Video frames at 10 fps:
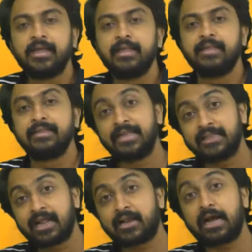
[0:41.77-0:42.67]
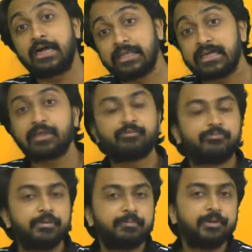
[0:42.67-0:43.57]
Then there are other type of
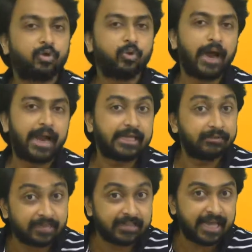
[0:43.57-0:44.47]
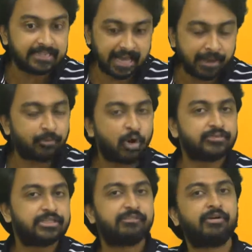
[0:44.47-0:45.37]
people who had given the exam of
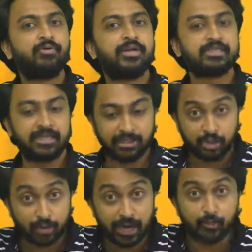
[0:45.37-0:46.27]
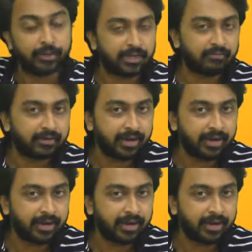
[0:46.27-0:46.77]
CA Foundation in July 21